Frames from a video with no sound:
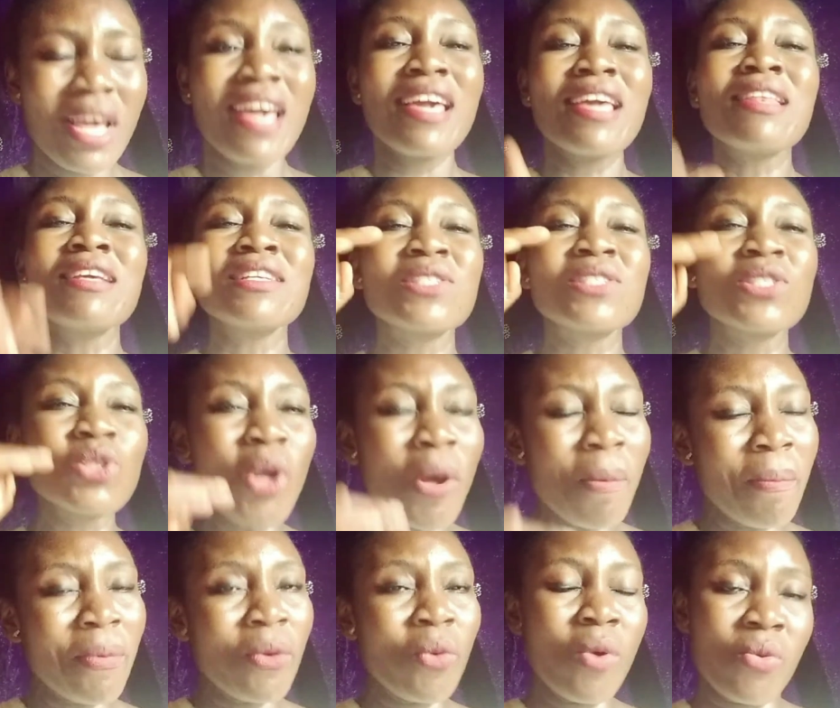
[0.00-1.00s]
It is
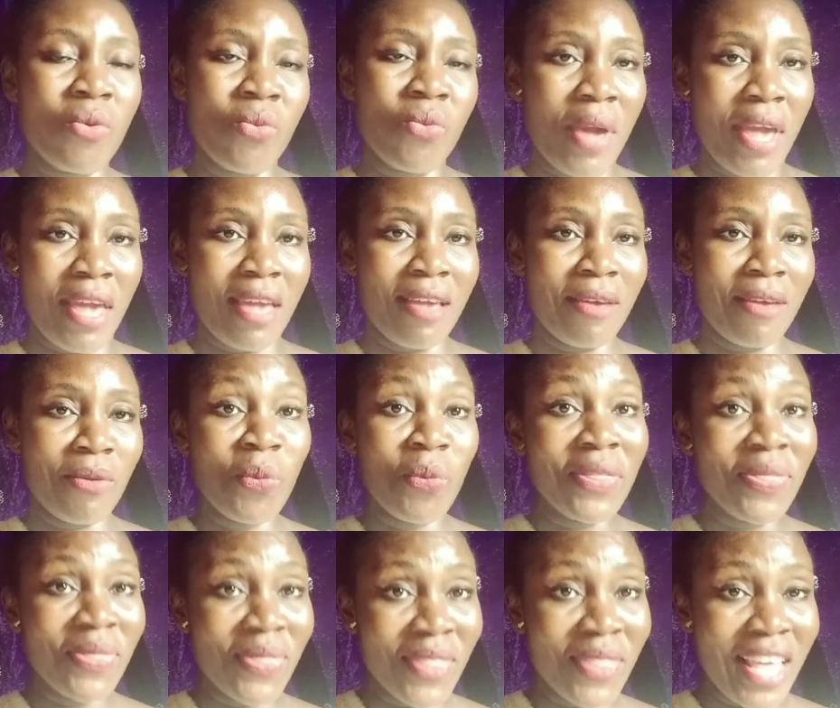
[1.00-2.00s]
number one way
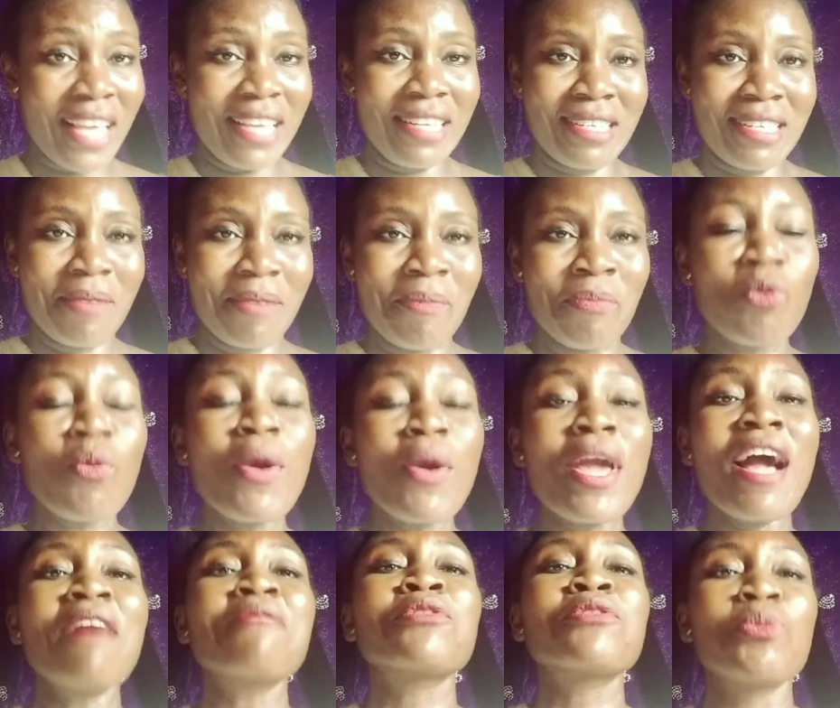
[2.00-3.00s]
we
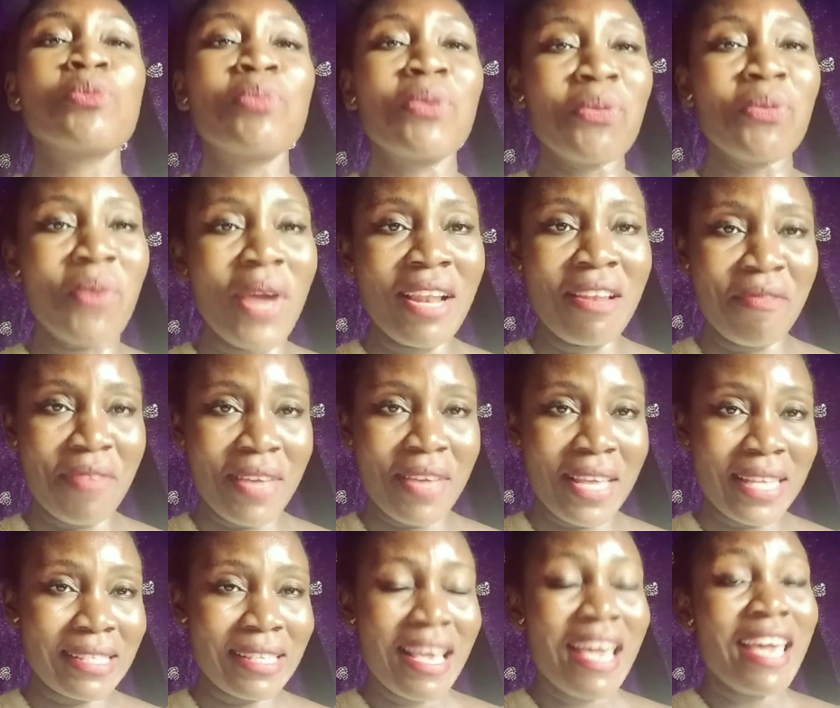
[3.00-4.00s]
have to be
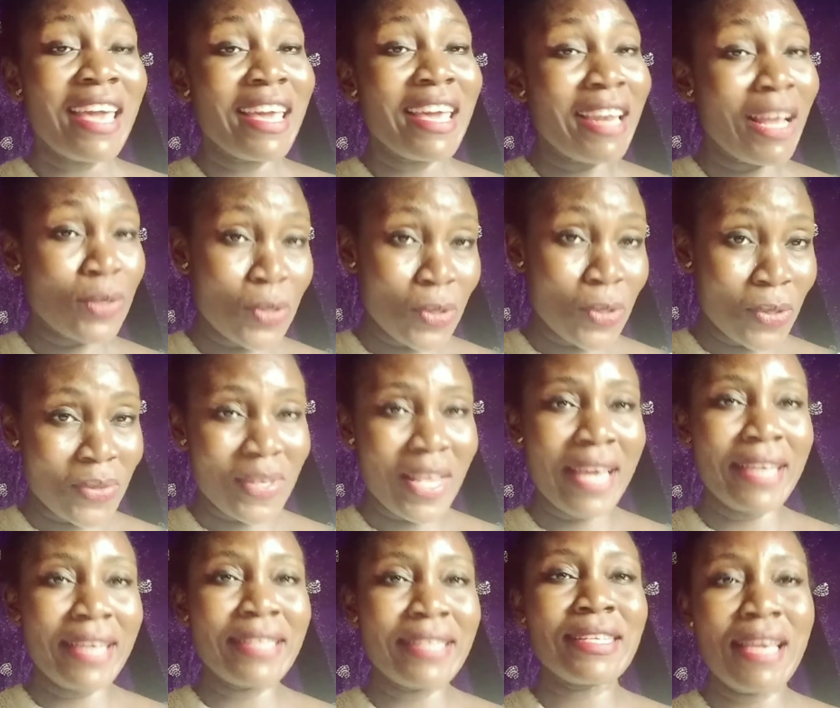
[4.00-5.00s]
relevant in our
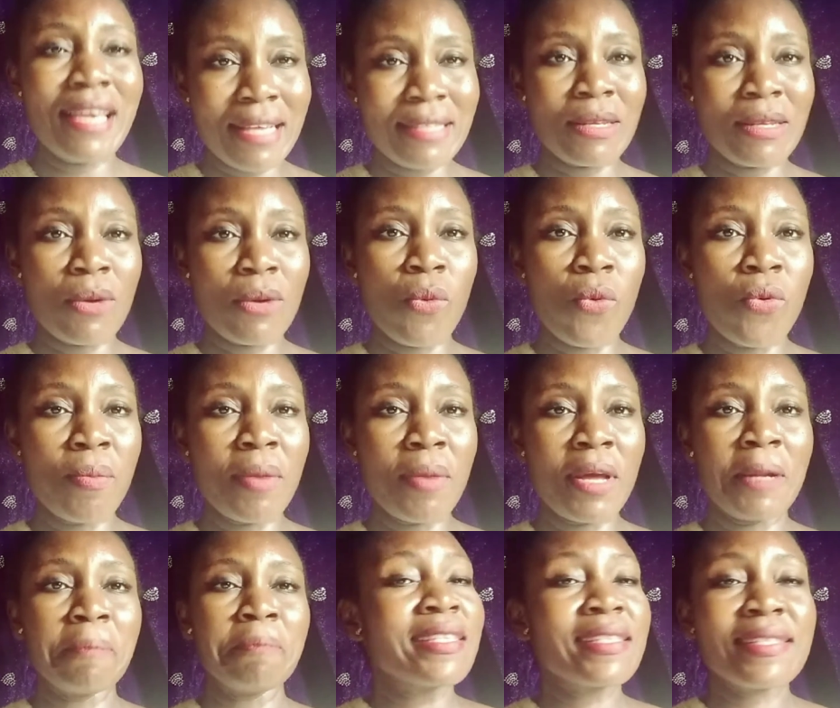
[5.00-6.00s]
society as a
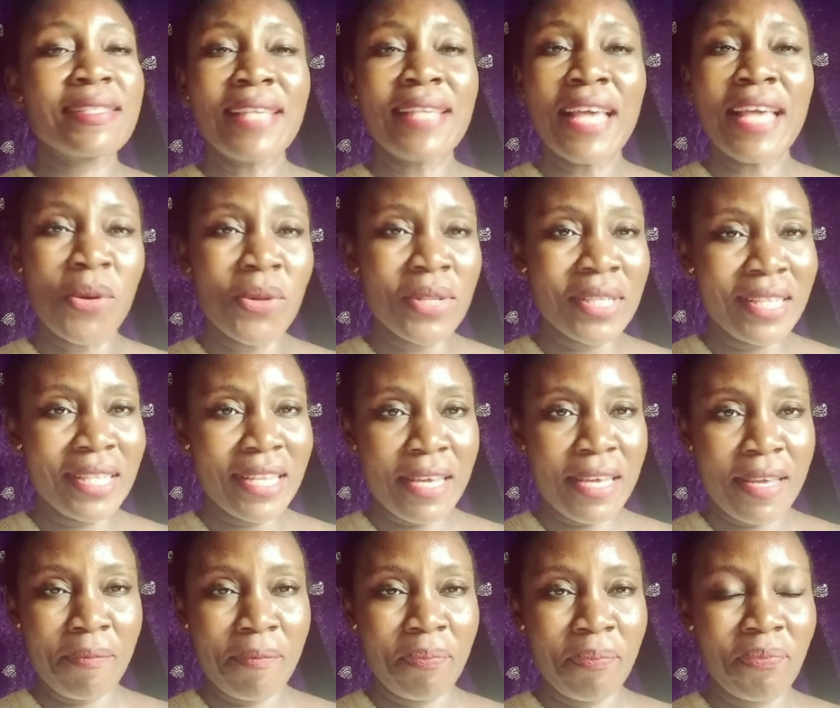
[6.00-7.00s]
woman.
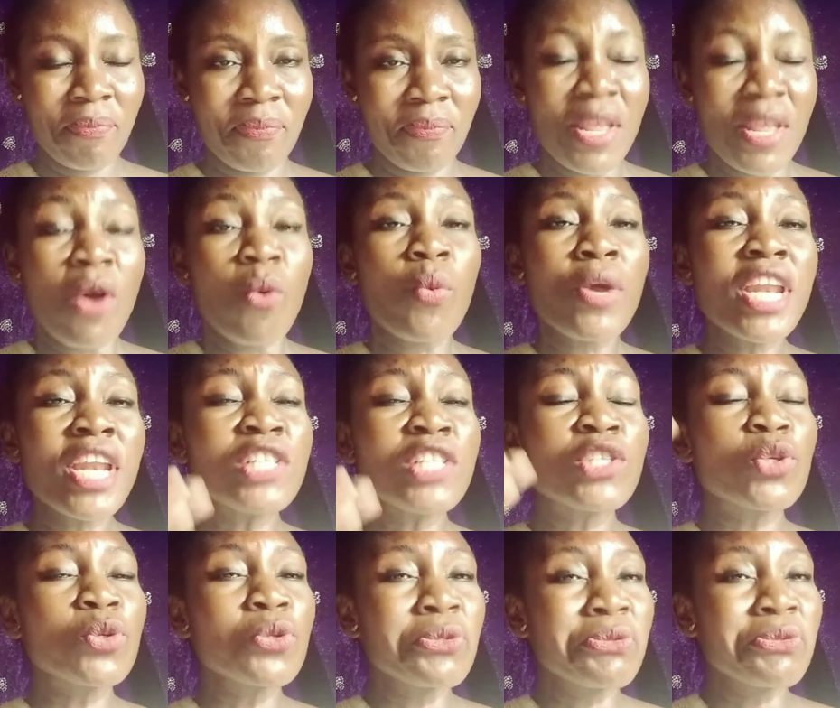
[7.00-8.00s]
Secondly, we need
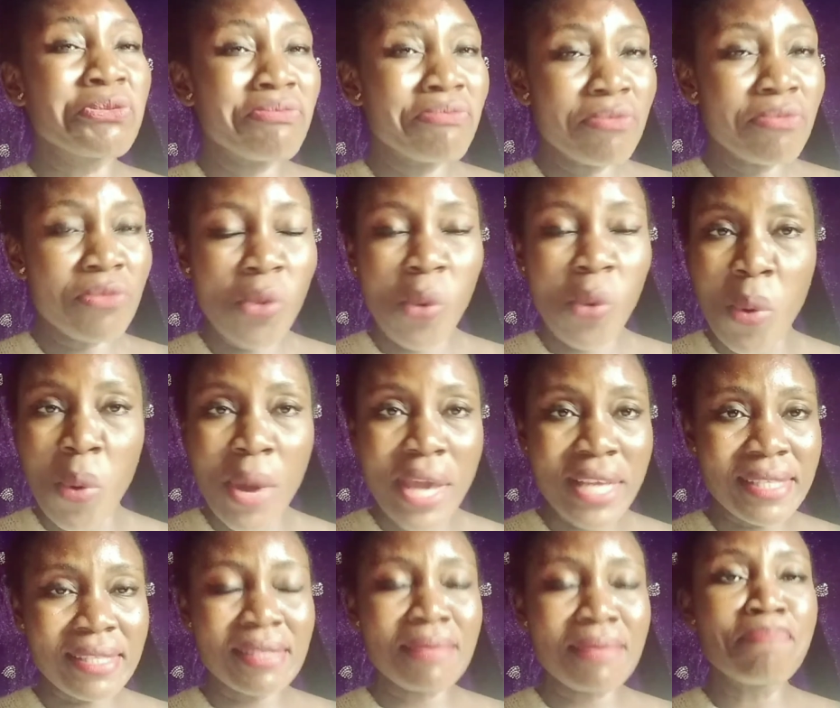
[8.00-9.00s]
to
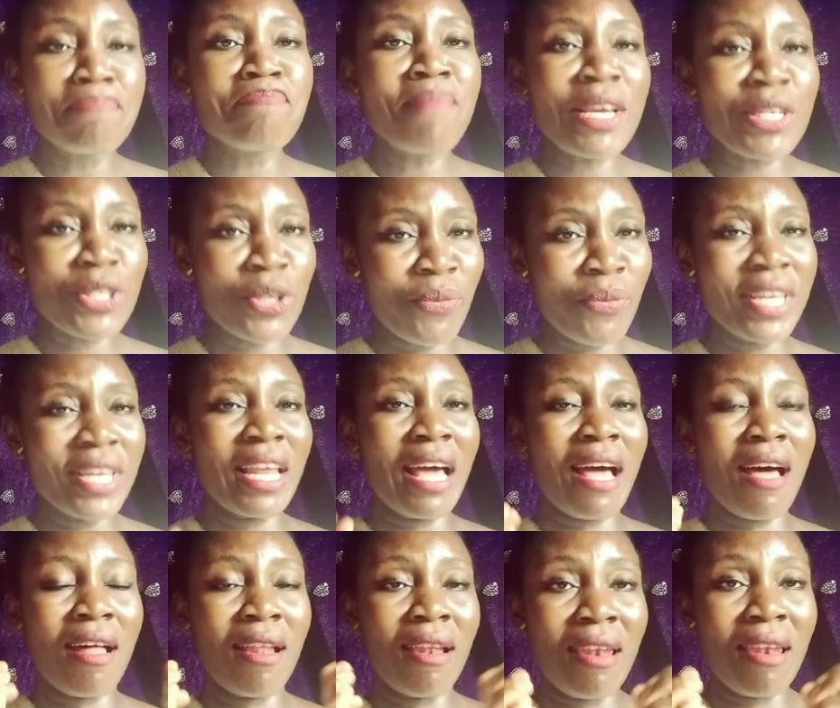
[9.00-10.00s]
quit measuring
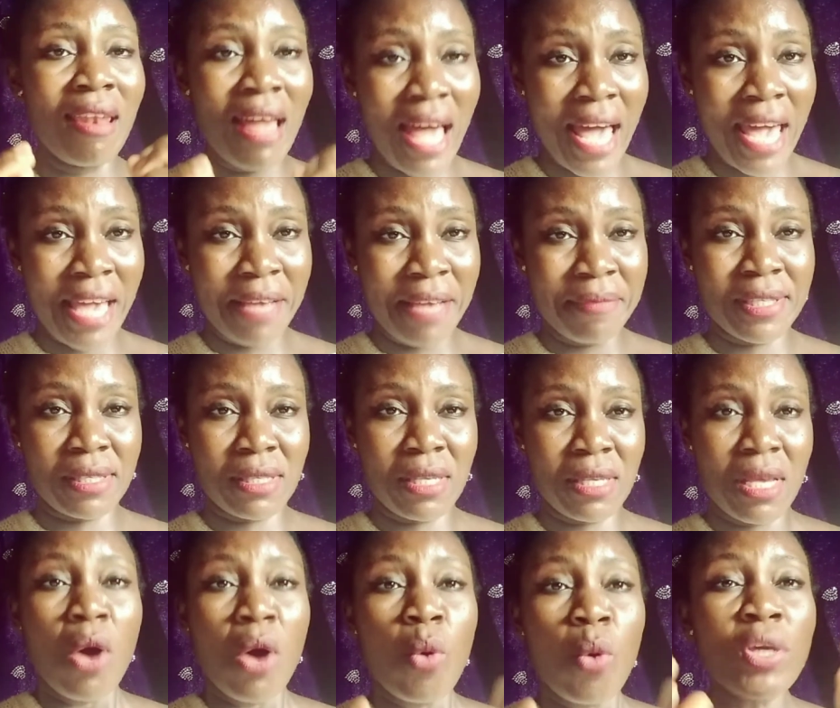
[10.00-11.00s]
our lives
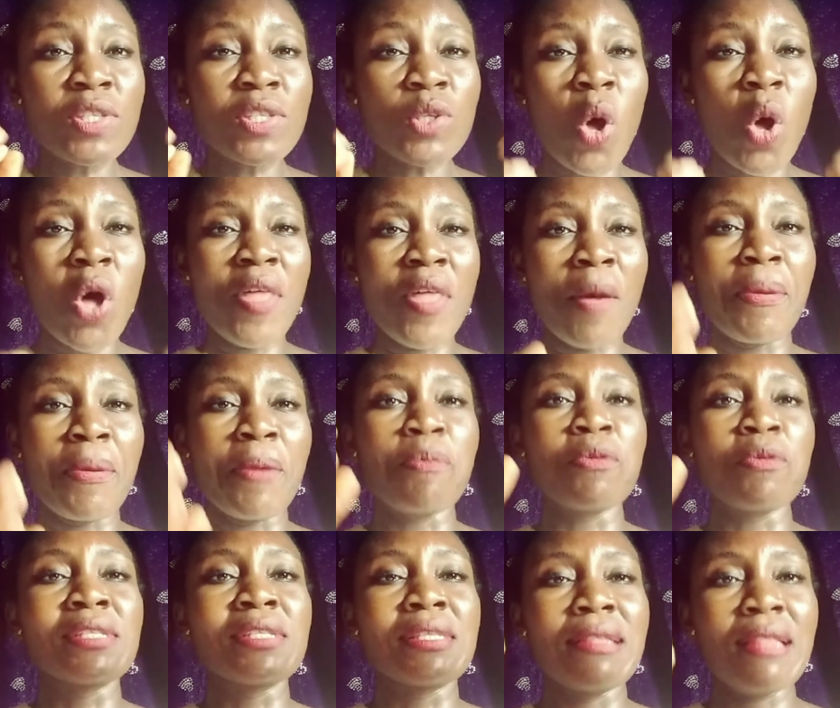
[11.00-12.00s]
with other
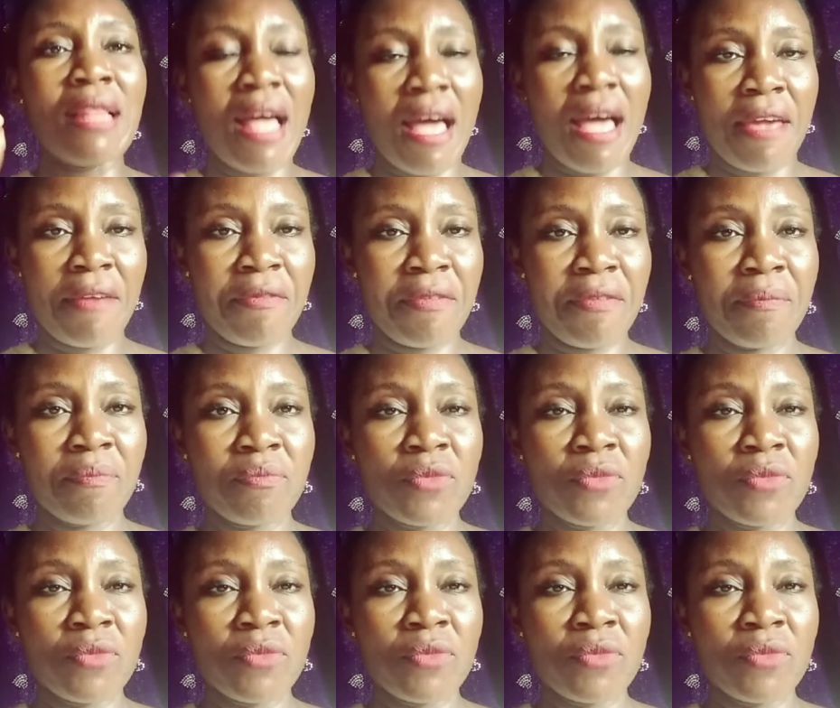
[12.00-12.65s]
people's life.